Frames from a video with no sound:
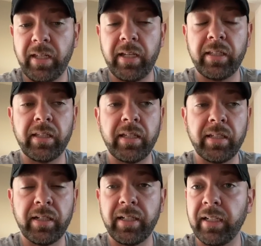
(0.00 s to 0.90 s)
And then they
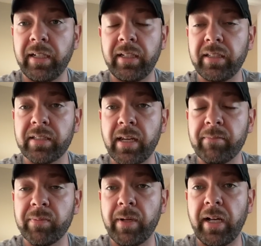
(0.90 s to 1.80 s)
did it again in the
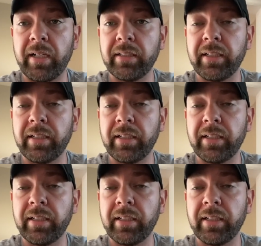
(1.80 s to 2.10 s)
same spot,